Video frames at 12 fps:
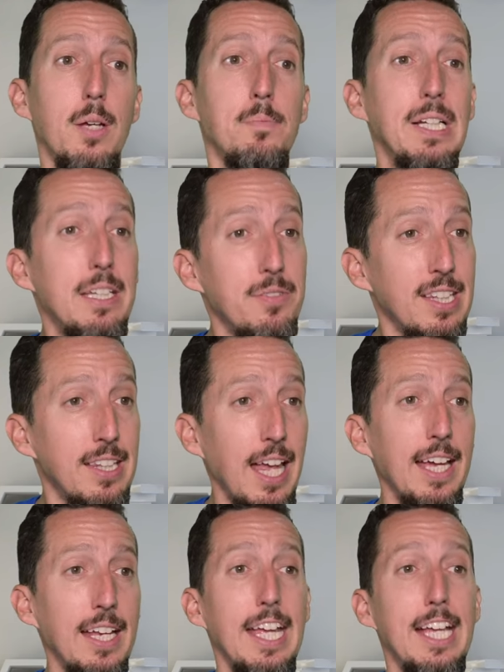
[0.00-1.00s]
But even
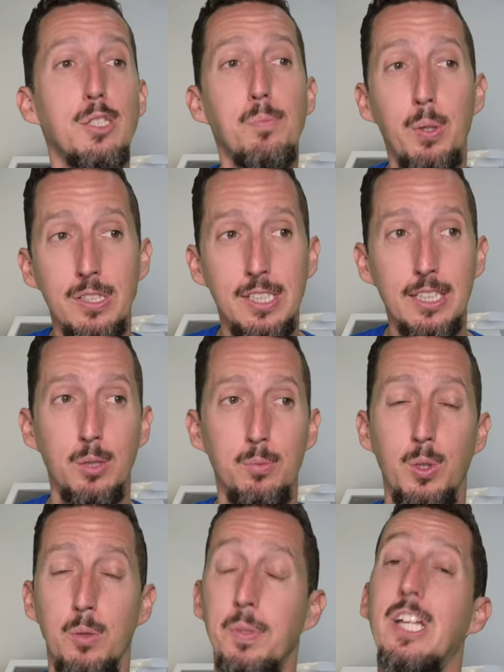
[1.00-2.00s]
then, it's
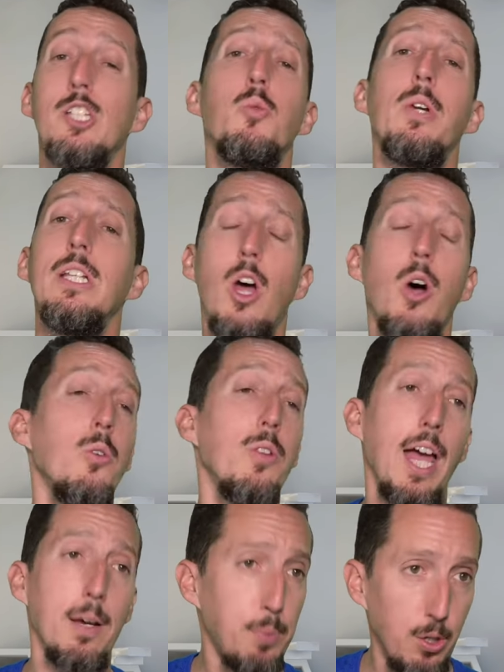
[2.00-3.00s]
predictable because we know
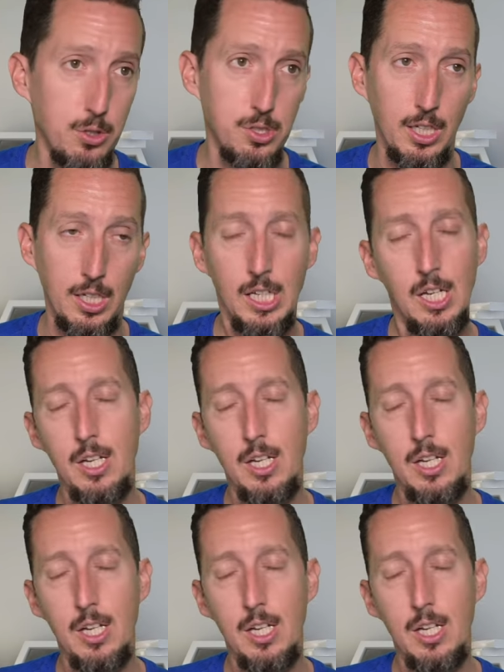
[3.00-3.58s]
that person.